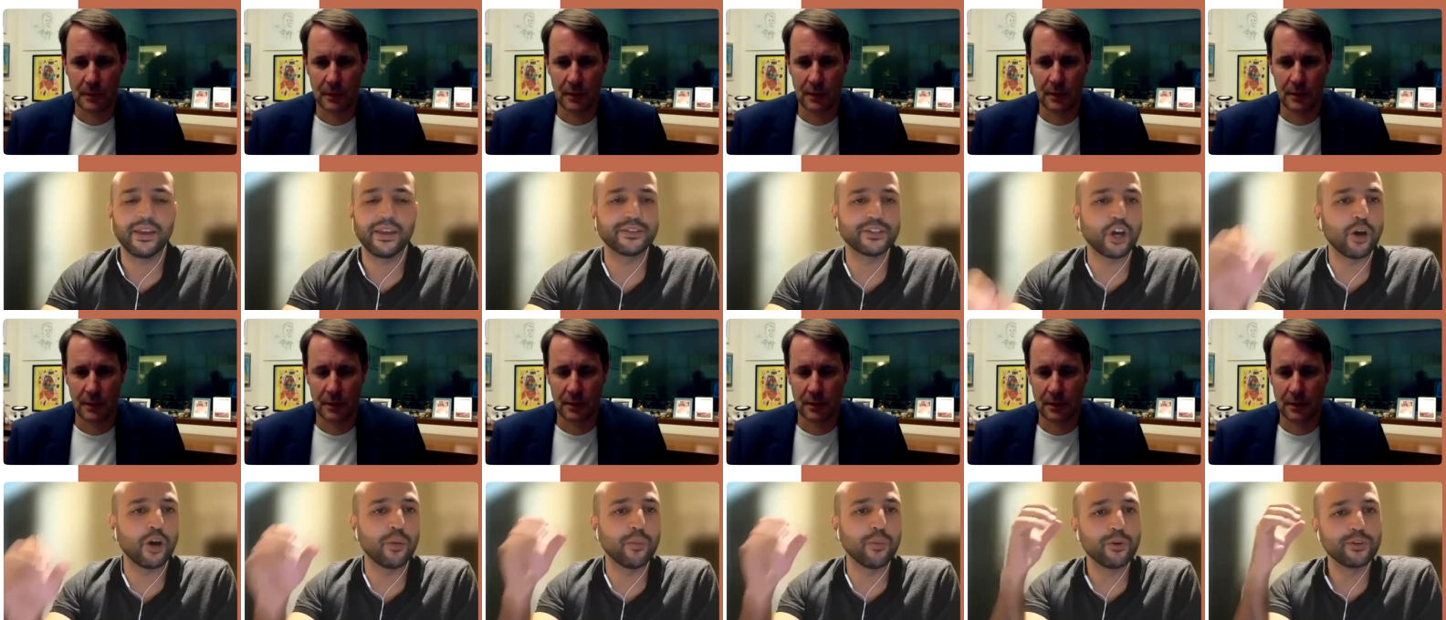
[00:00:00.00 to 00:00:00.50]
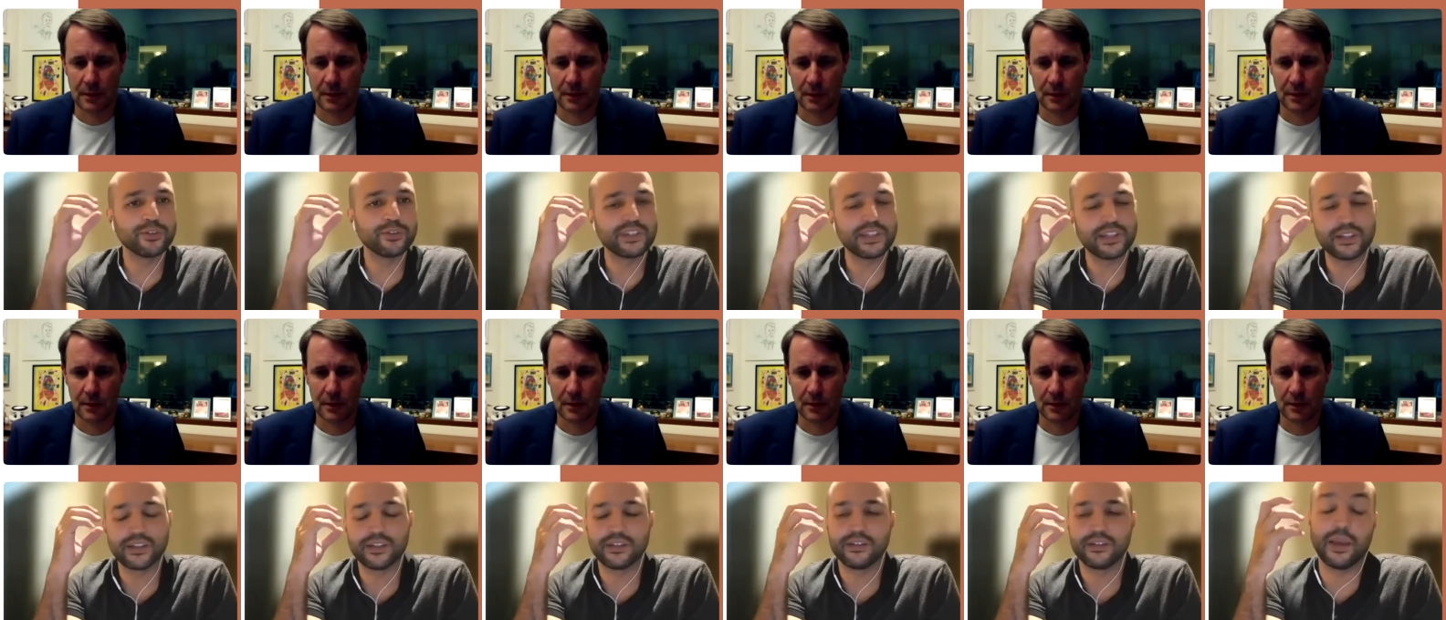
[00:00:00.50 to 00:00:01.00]
Speaker 1: it's almost
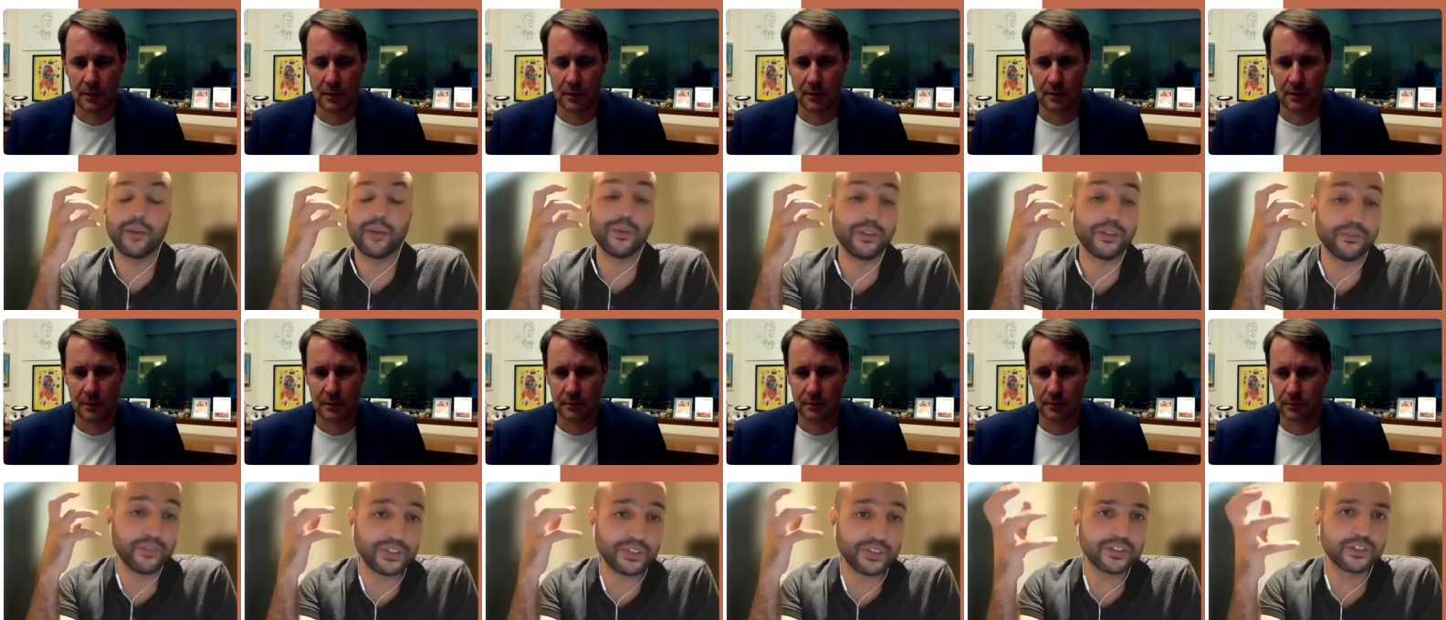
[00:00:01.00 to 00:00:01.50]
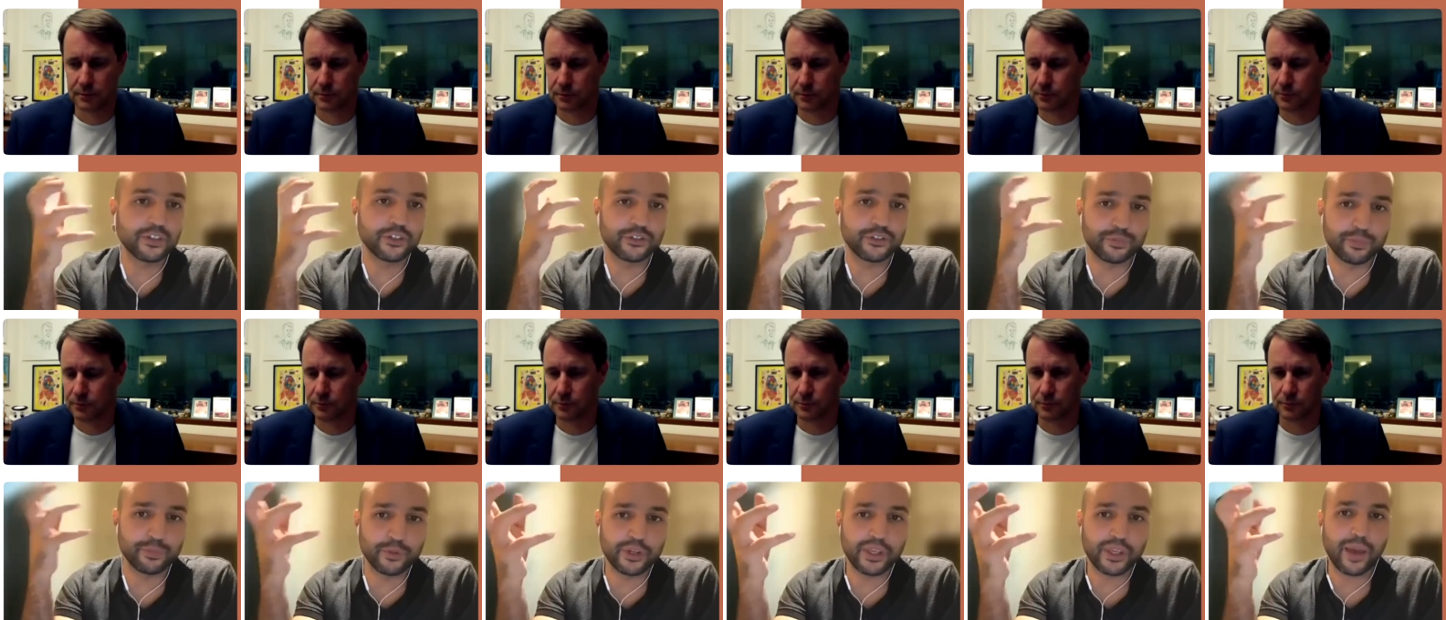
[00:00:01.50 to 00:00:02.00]
like I mean, visitors
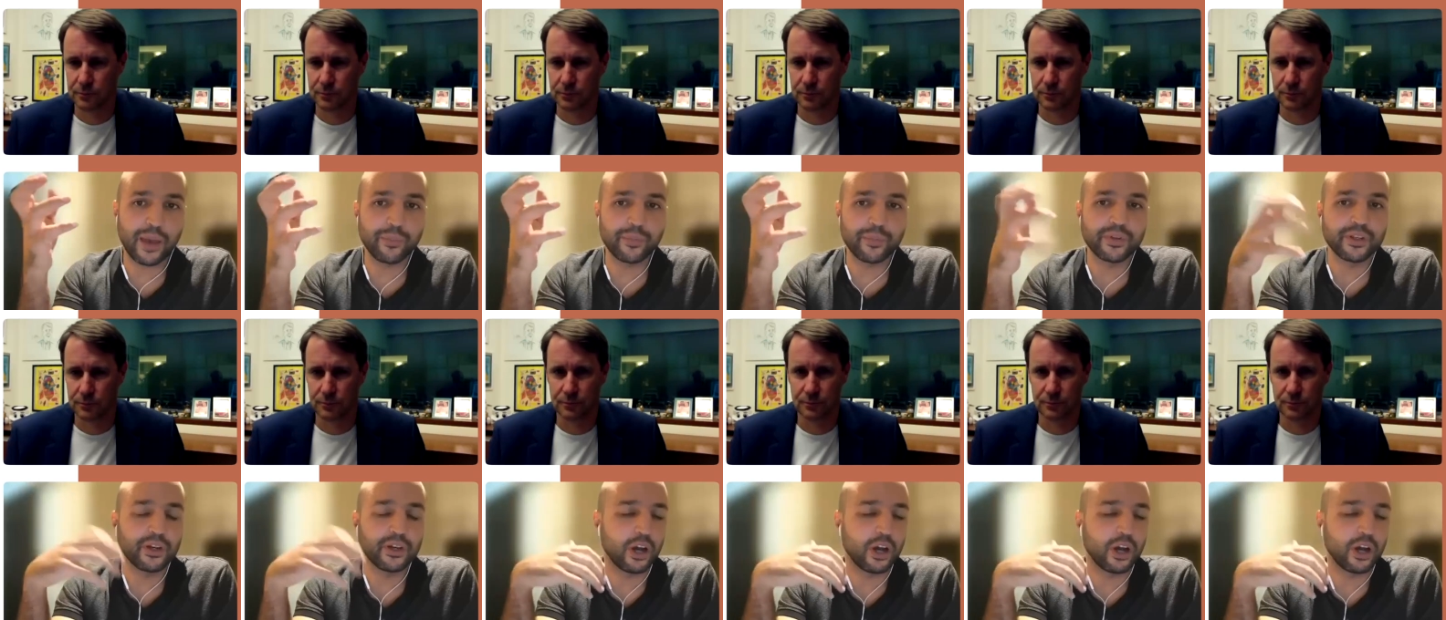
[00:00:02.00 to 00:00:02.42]
per capita